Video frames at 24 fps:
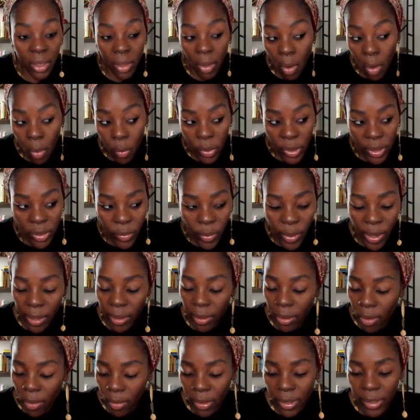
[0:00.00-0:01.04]
Does it always
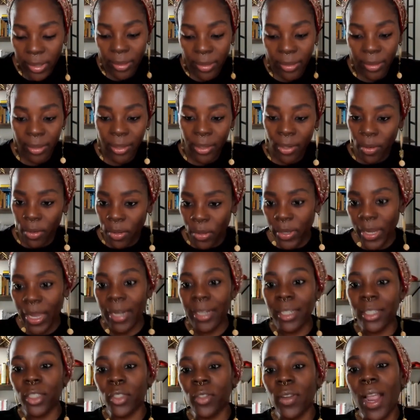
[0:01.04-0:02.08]
work? No, because you
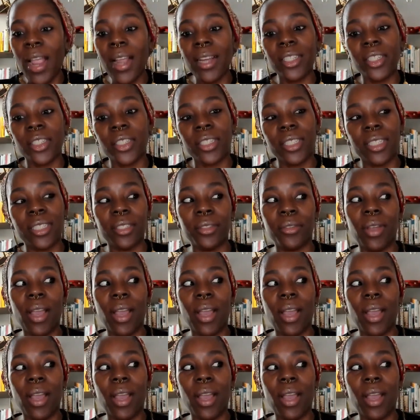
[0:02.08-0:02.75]
get distractions.